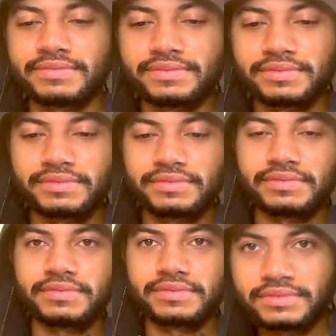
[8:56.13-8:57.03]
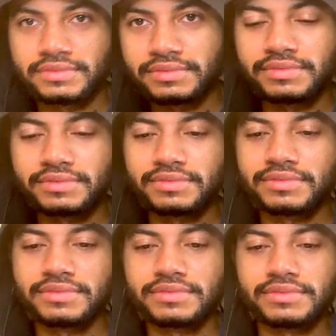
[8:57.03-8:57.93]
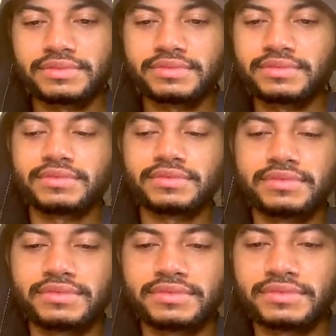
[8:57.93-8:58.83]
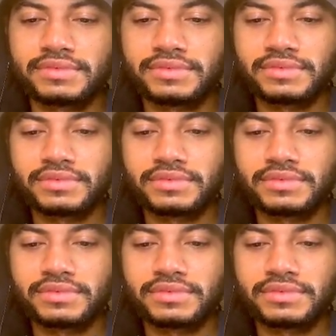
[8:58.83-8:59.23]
No words are spoken by the person on screen.